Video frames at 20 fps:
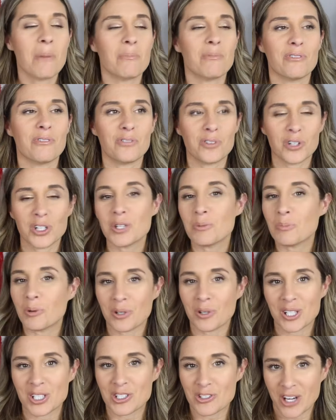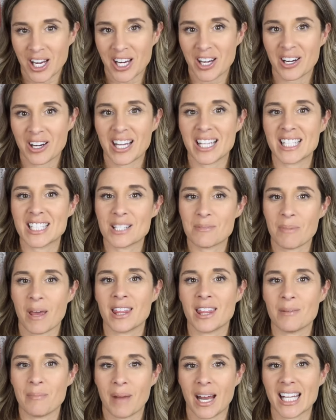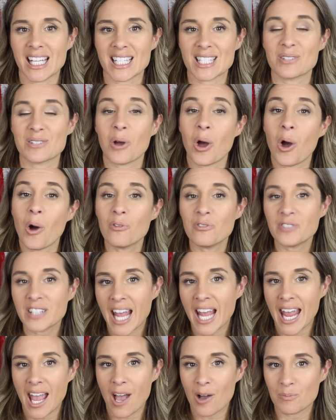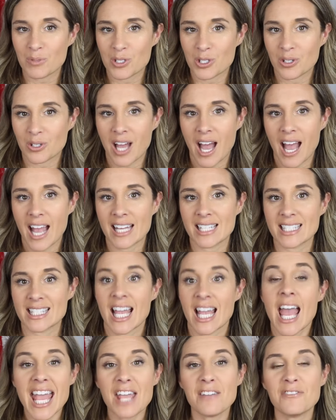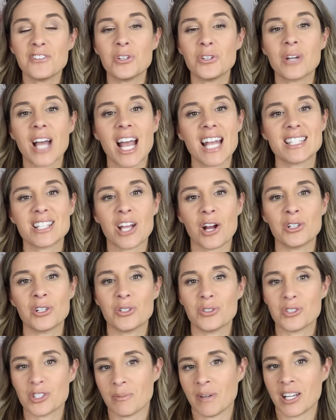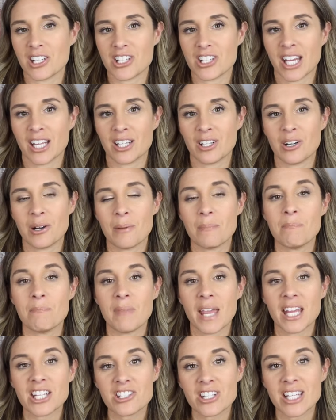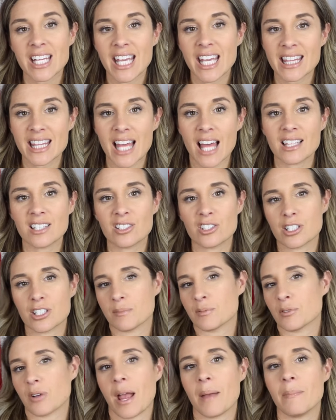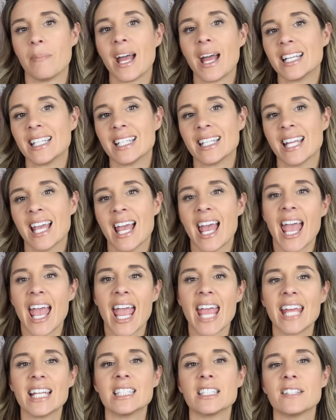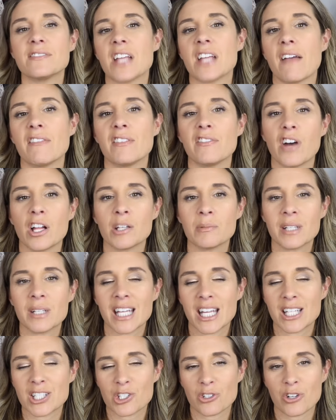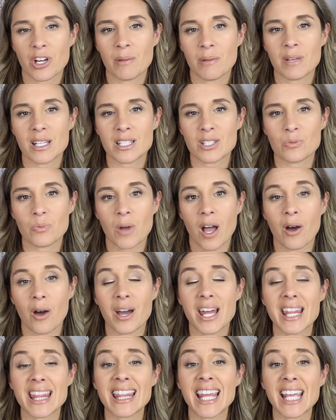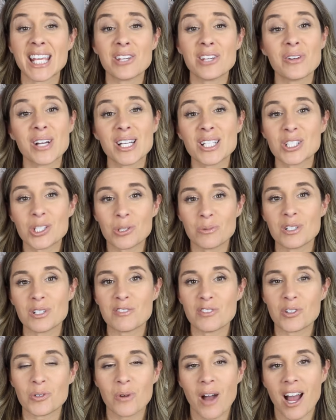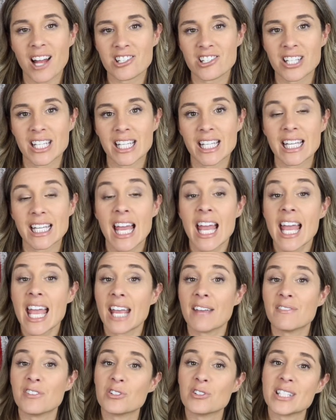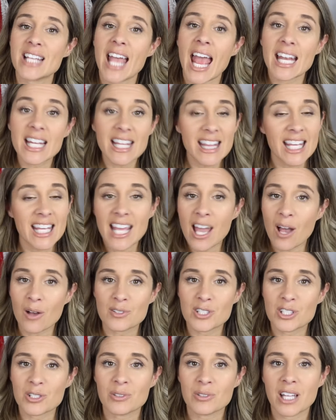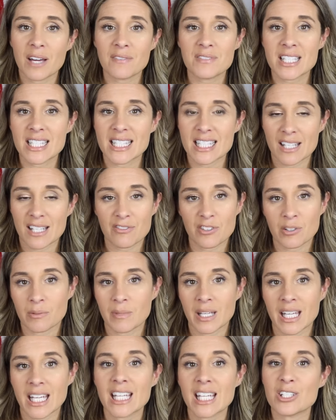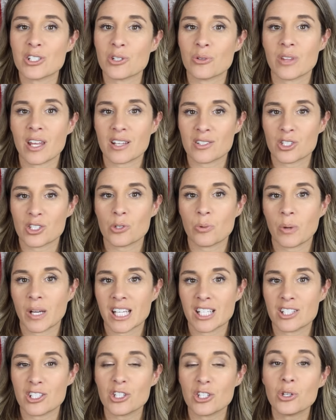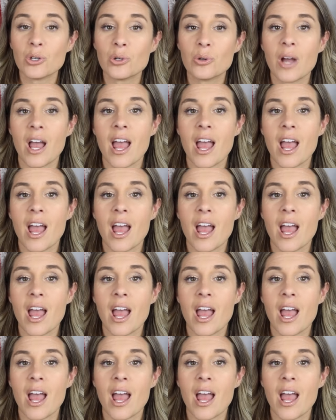before you pull the trigger and spend the money. So hopefully I helped you guys. If you guys are new to my channel, make sure to hit that little subscribe button, and I'd love to have you follow me on Instagram as well. Thank you guys so much for watching. If there's anything else you'd love to see from me in two thousand twenty-two,